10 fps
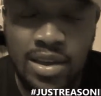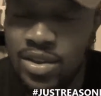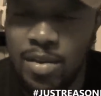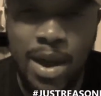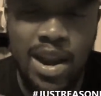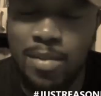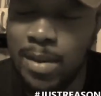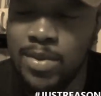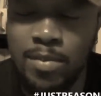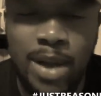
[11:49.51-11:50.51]
You might not be
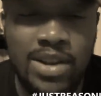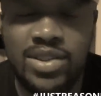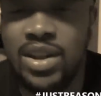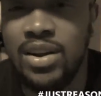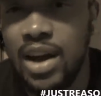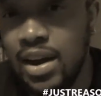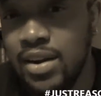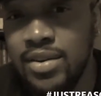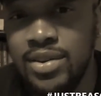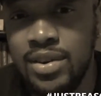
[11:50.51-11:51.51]
able to match their
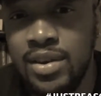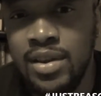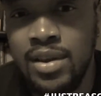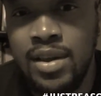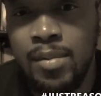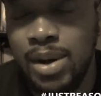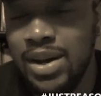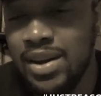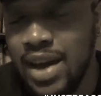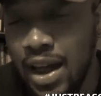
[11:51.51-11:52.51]
dollars,
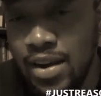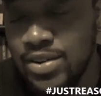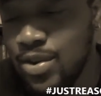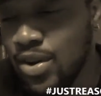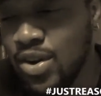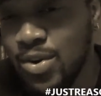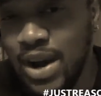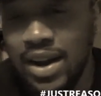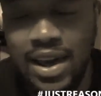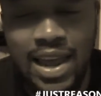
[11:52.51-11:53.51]
but dollars don't
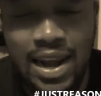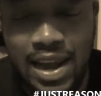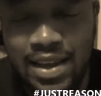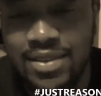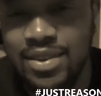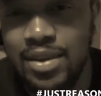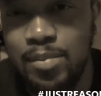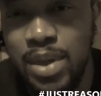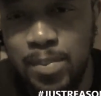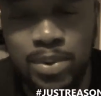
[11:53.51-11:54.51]
directly elect
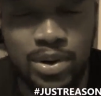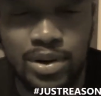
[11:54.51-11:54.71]
people.